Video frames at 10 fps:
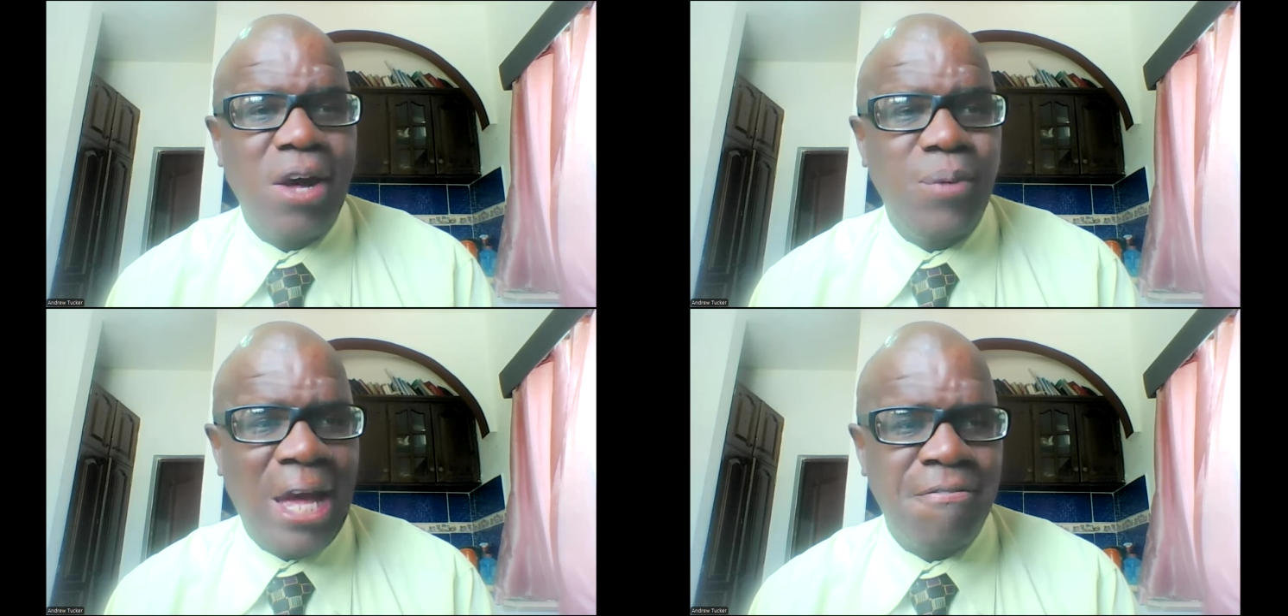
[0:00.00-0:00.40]

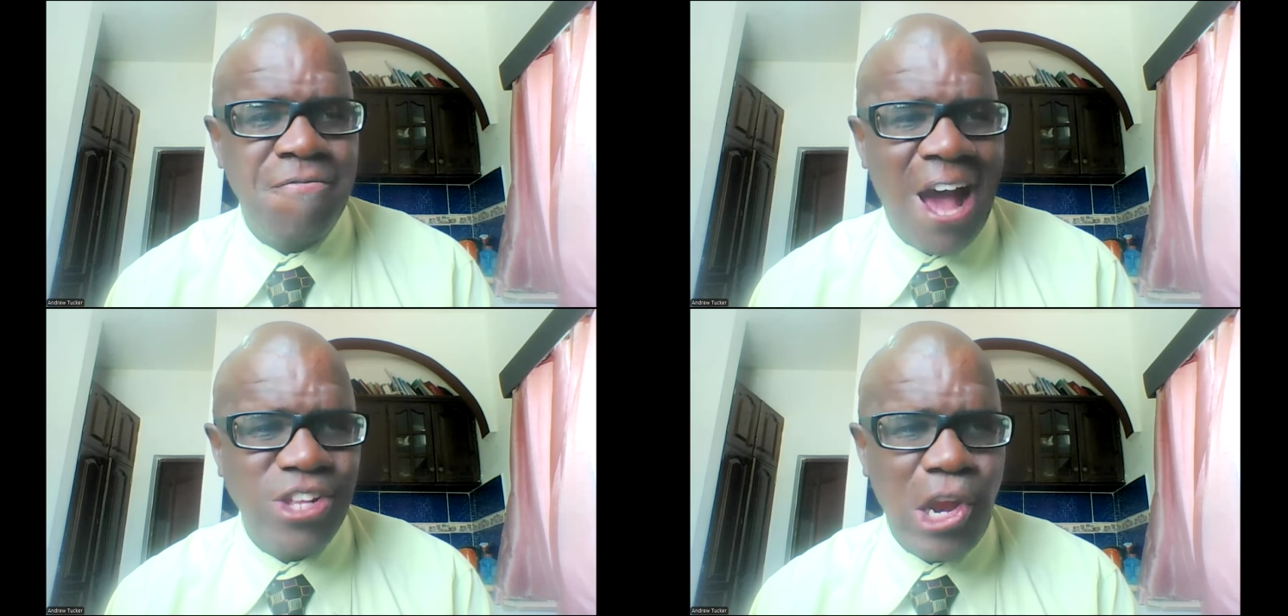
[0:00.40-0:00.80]
We have
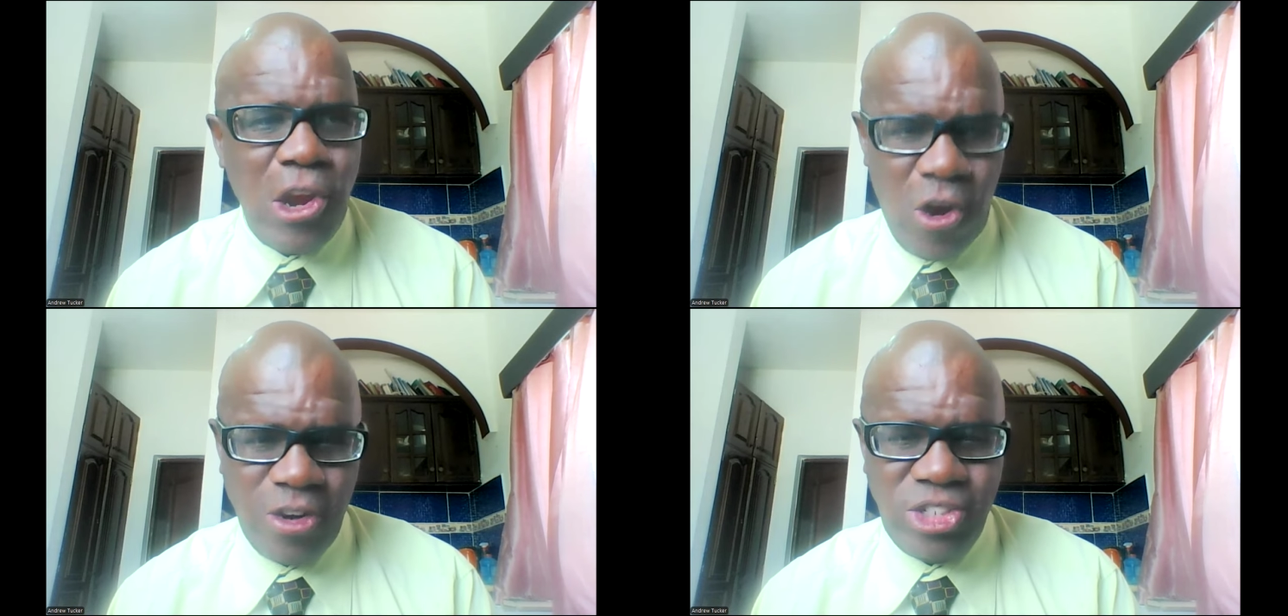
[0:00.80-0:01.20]
finally
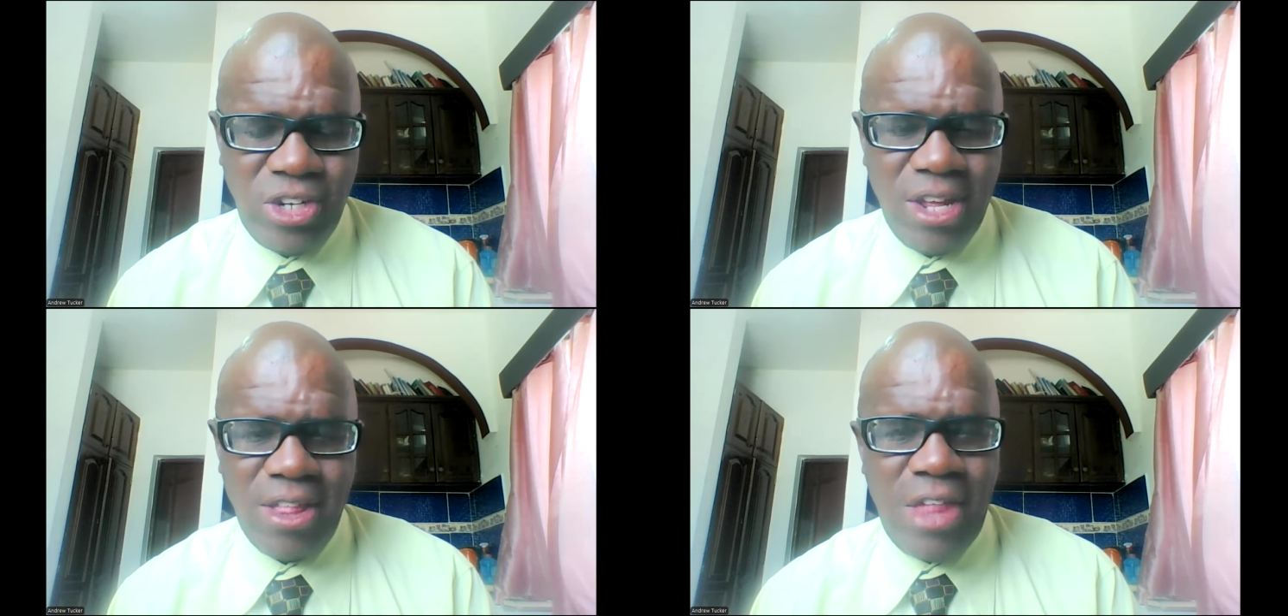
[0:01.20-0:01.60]

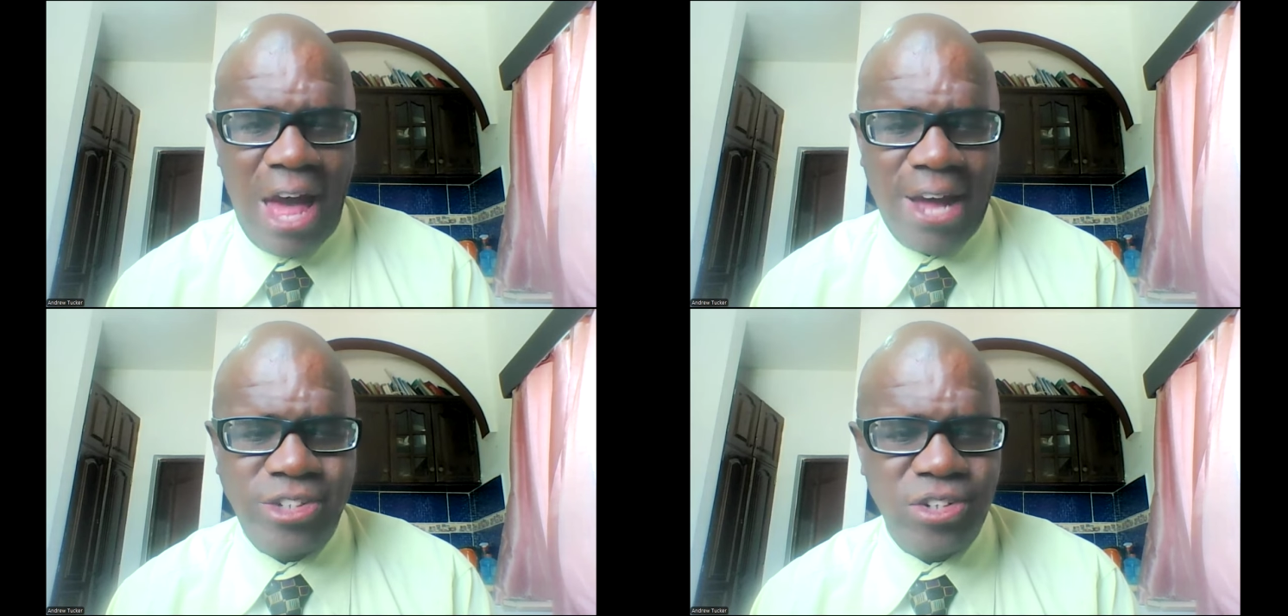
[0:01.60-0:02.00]
learned
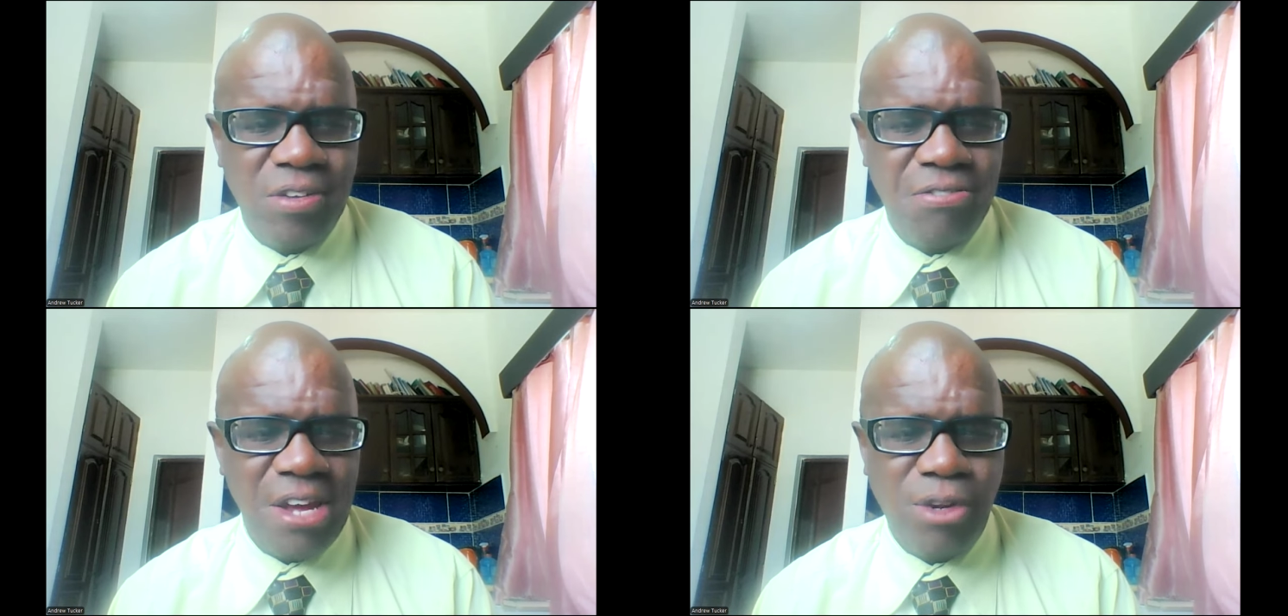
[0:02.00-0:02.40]
that
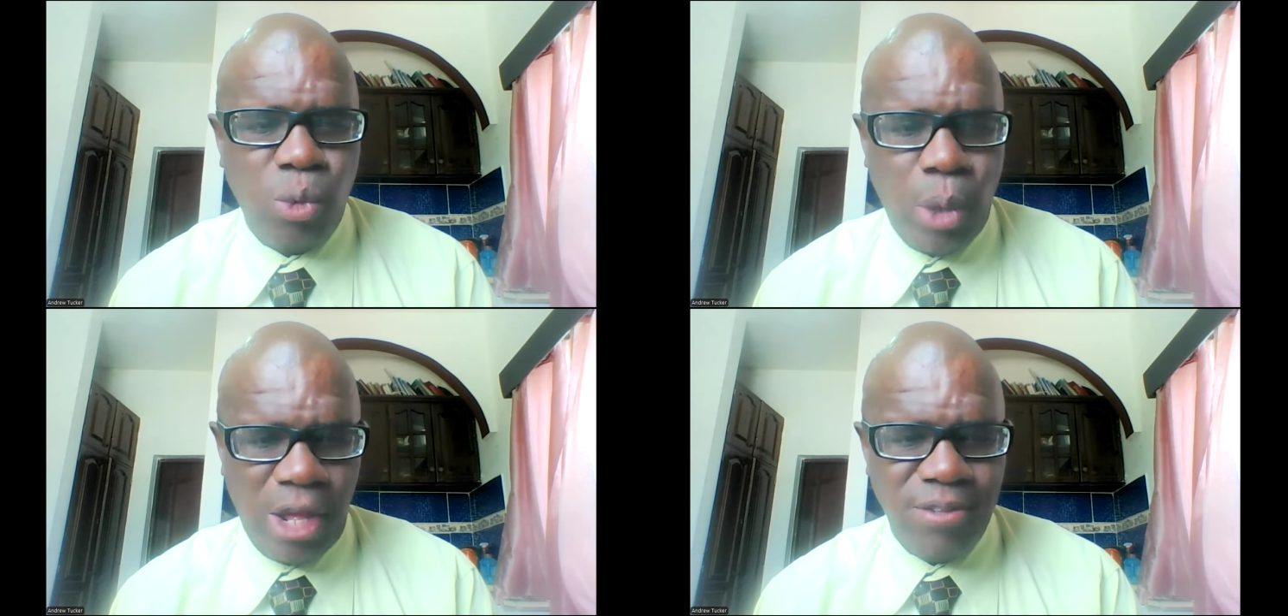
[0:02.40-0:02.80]

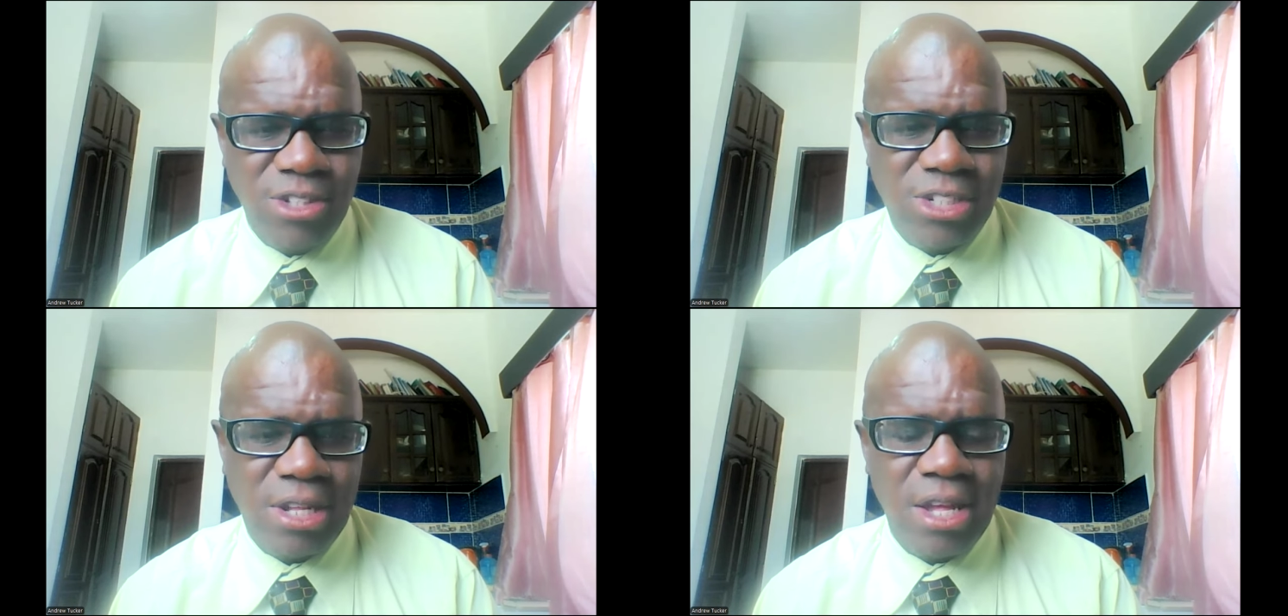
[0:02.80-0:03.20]
Fayval
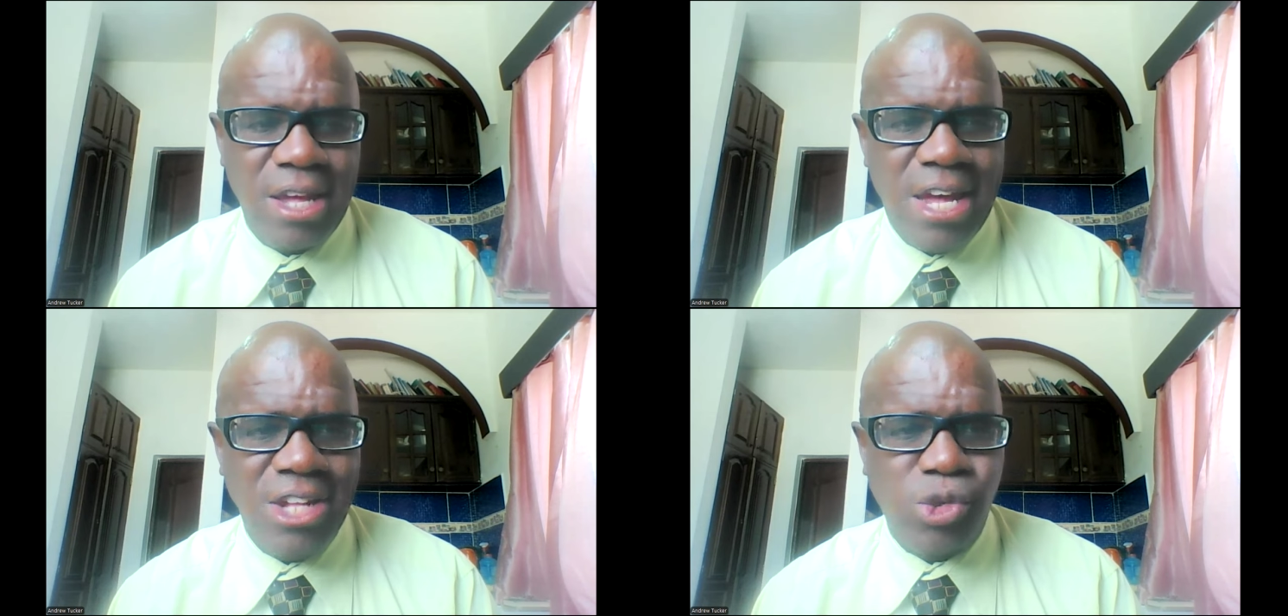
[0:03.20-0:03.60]
Williams
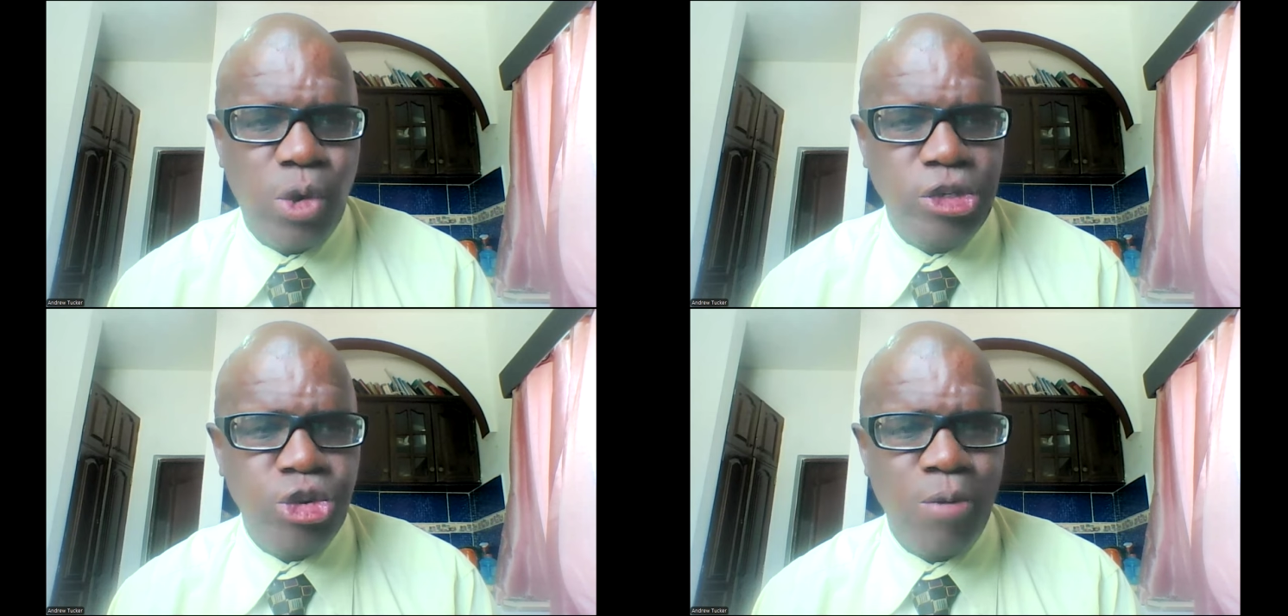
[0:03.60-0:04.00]
is
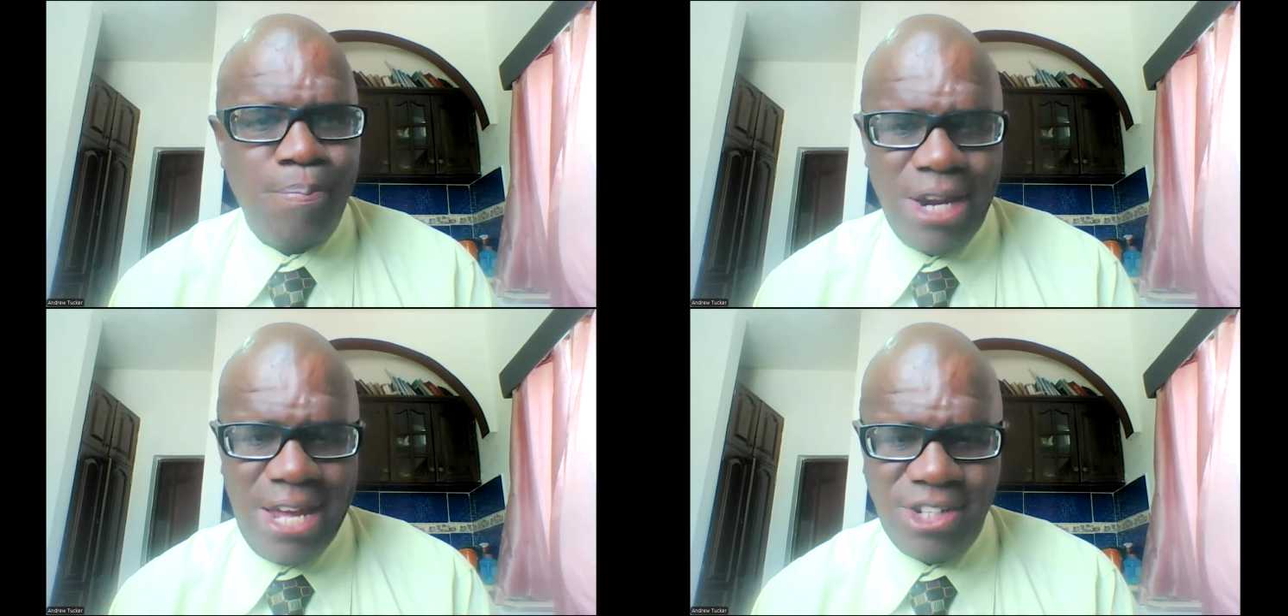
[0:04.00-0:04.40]
going to
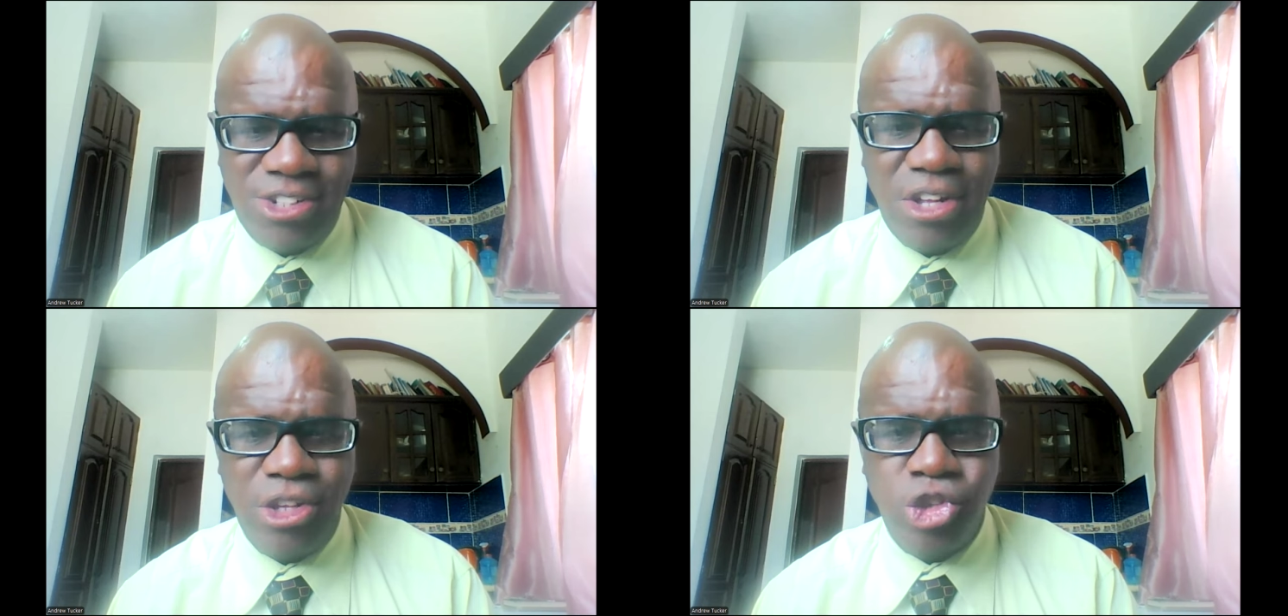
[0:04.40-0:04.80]

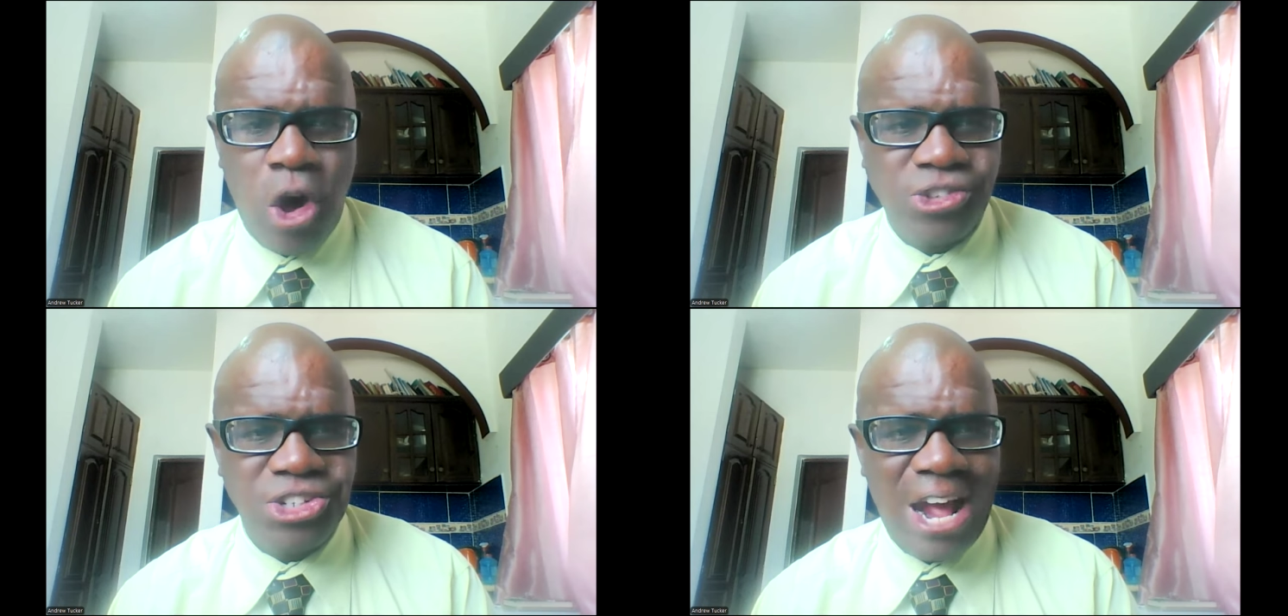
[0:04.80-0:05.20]
replace Dr.